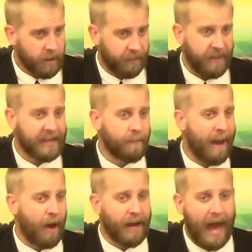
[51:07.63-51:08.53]
Think
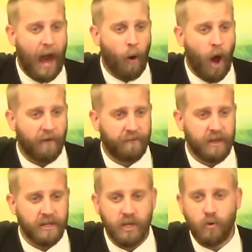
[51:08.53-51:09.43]
about how
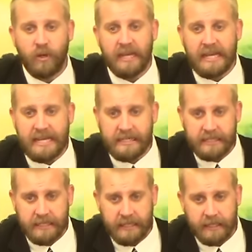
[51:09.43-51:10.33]
often you eat.